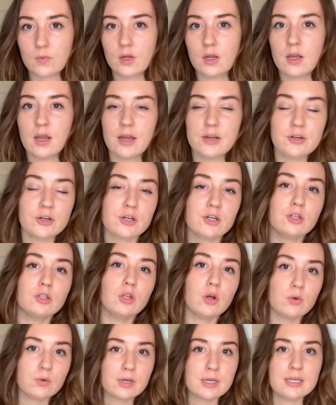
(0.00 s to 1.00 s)
And you're going to
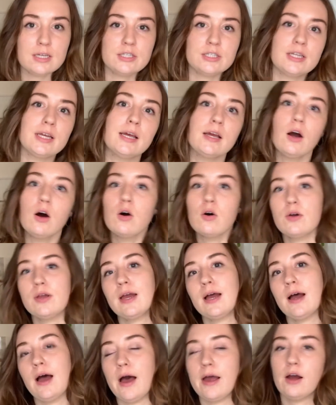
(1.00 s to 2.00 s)
low-key say, oh
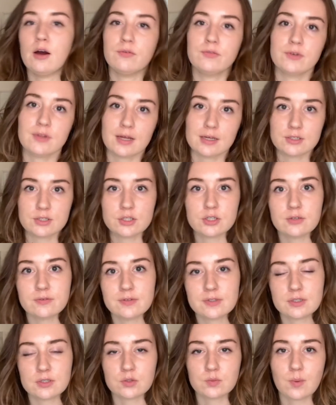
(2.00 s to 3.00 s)
yeah, I offer that
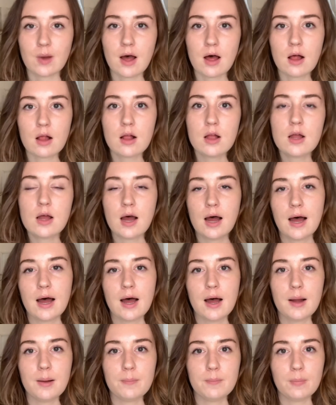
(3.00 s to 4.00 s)
service as well.
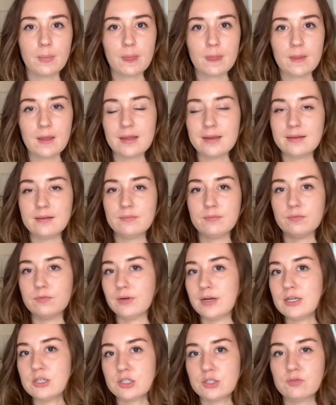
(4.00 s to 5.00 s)
It
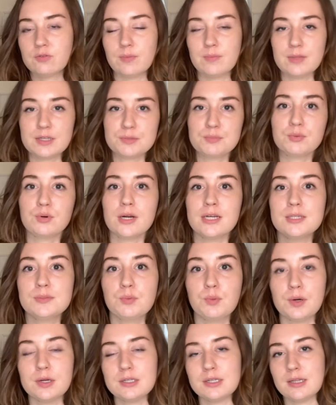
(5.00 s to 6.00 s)
ranges from this price
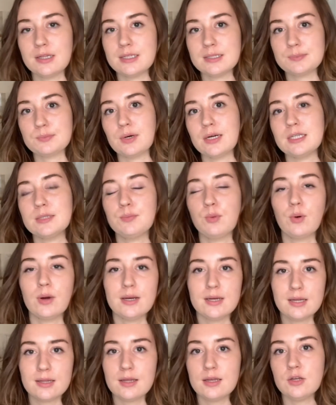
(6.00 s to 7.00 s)
point to this price
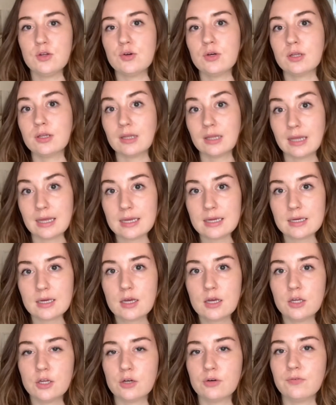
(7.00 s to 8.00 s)
point, and then you can link
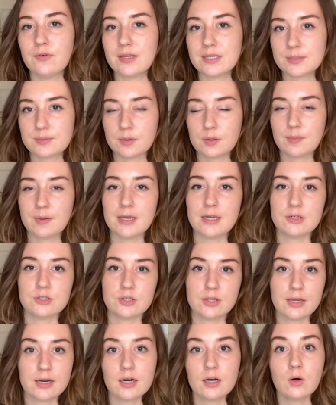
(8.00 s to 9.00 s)
your Facebook page
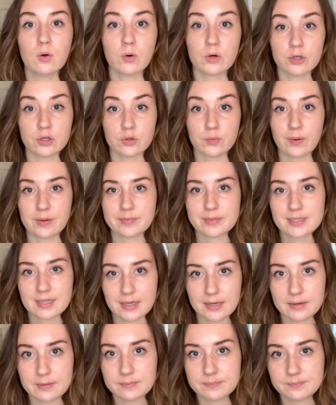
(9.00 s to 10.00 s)
there or your
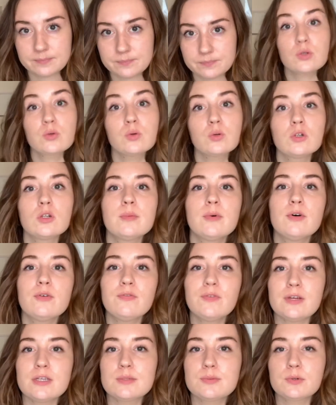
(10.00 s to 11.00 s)
website. Cool about
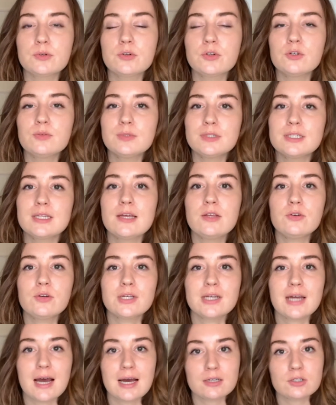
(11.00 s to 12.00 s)
Facebook groups is that you
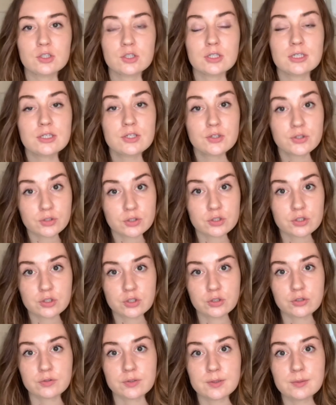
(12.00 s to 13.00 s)
can actually search
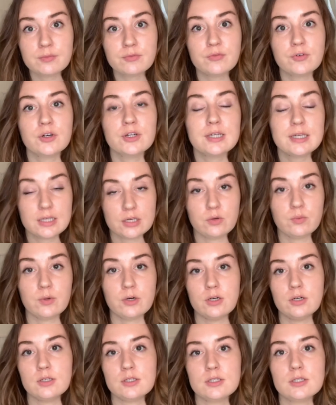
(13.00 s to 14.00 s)
the group for
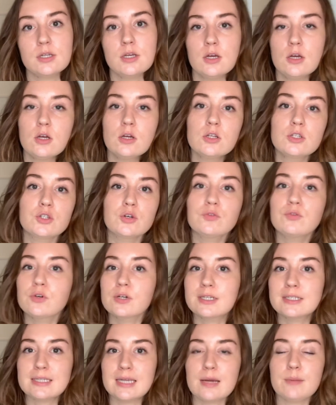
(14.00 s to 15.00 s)
keywords. So for
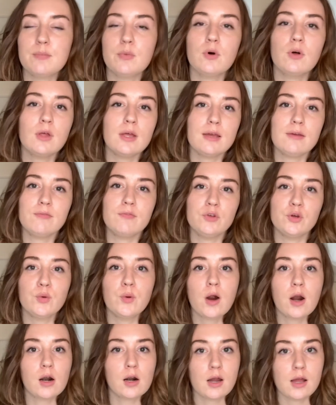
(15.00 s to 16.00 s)
example, if you
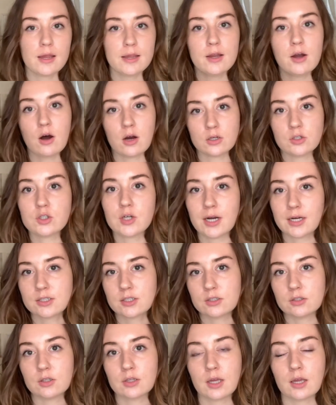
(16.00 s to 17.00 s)
are a
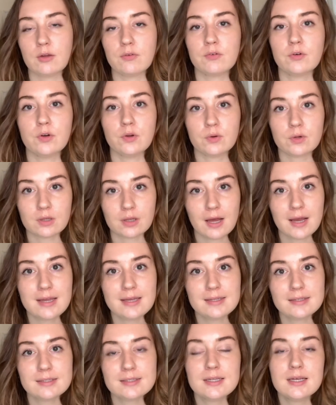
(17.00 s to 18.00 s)
contractor looking for new
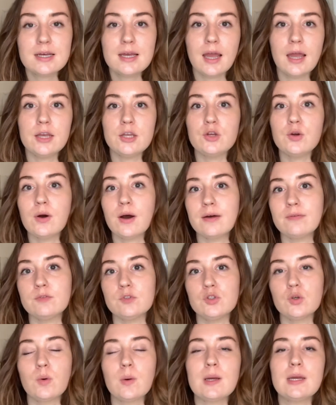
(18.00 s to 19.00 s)
clients and you have
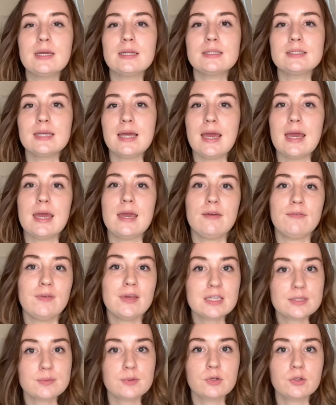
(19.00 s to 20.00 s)
joined a
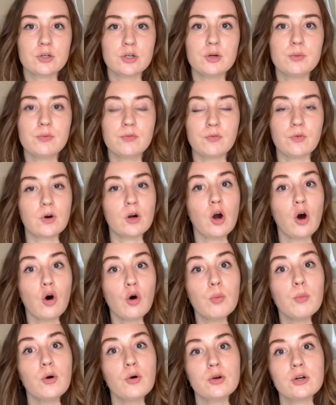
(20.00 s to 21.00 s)
Facebook group for
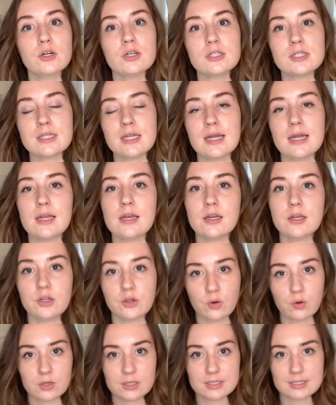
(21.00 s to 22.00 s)
homeowners in
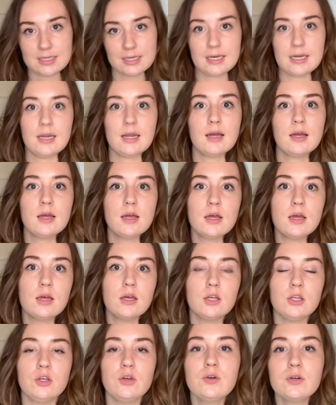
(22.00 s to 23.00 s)
your city,
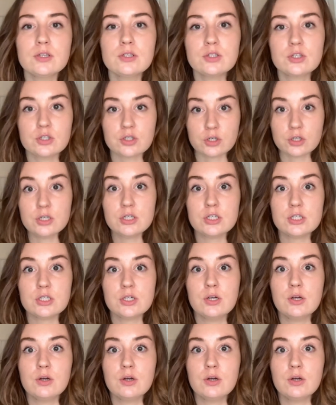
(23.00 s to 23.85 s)
you can search